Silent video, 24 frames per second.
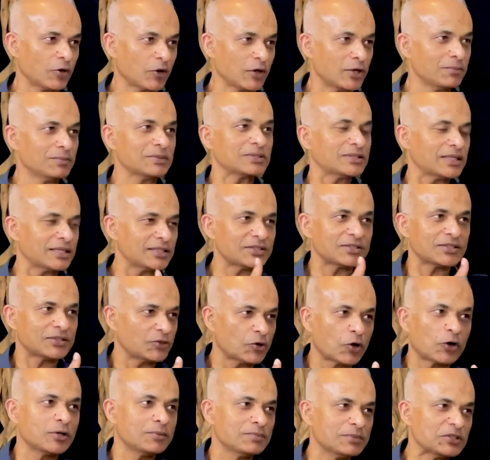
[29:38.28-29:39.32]
be anonymous, that is
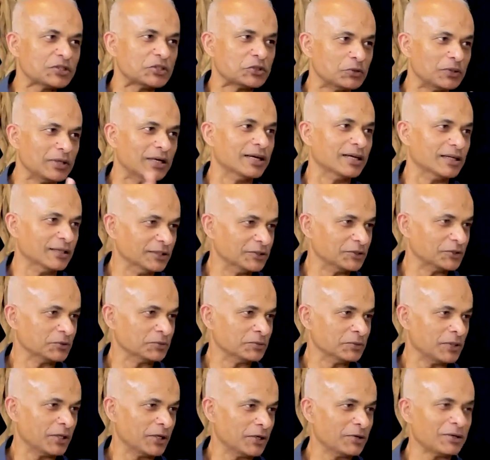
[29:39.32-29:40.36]
anonymous to
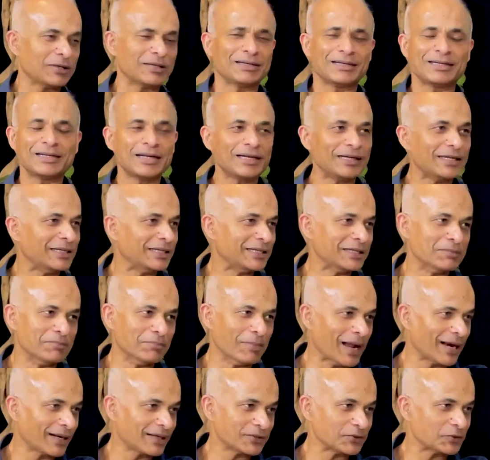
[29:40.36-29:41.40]
girls. You know, it really
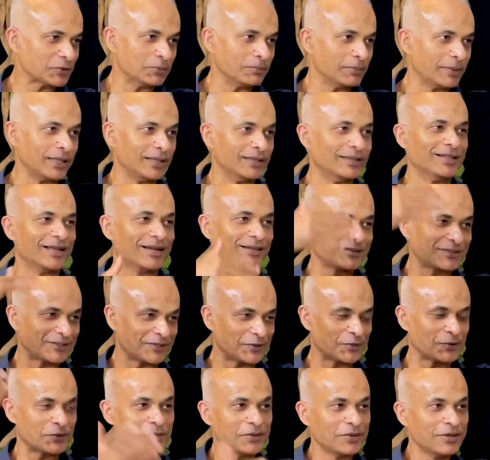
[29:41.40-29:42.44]
didn't matter to me that,
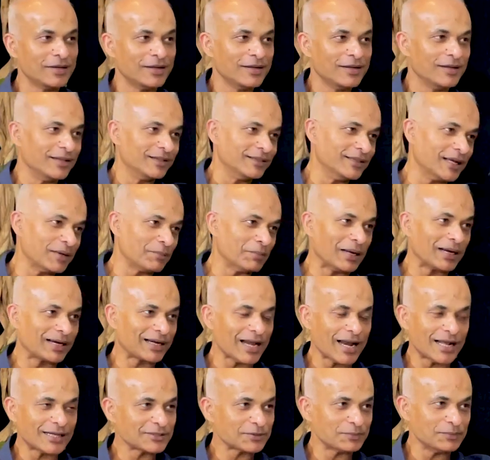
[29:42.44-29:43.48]
you know, that my
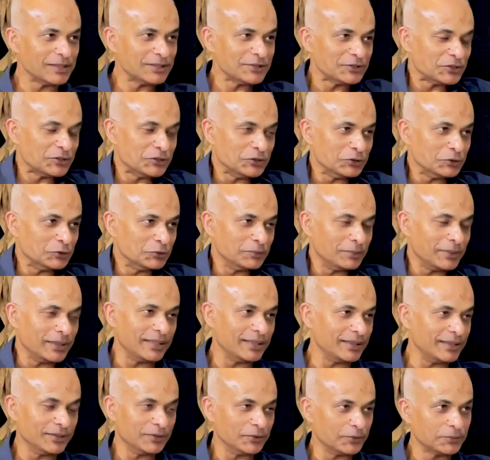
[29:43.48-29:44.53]
classmates knew
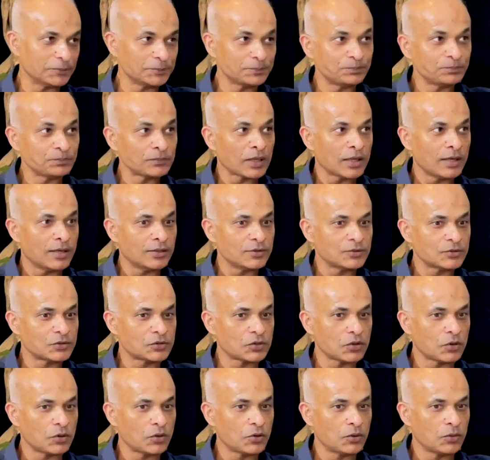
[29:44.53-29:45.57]
me, you know.
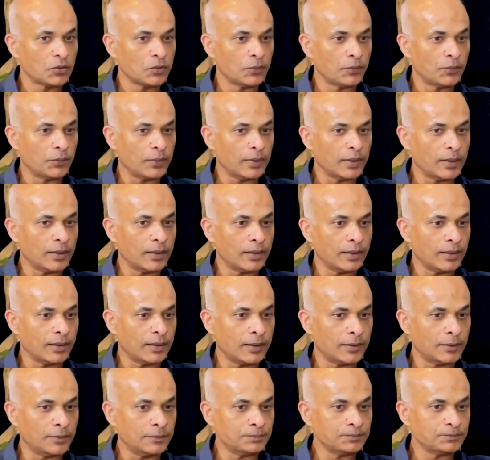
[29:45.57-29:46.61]

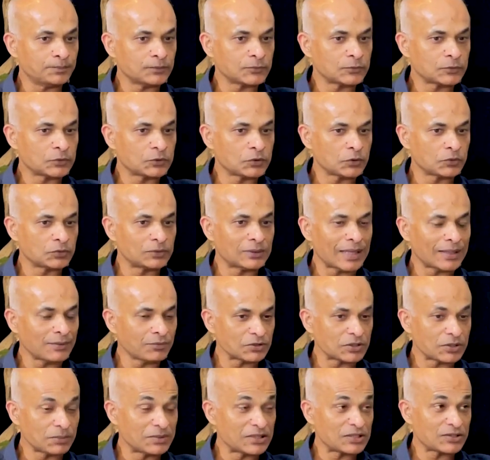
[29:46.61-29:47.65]
So that
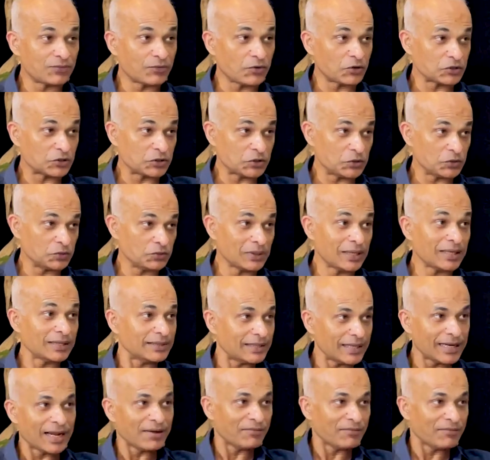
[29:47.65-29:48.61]
was a misfortune. And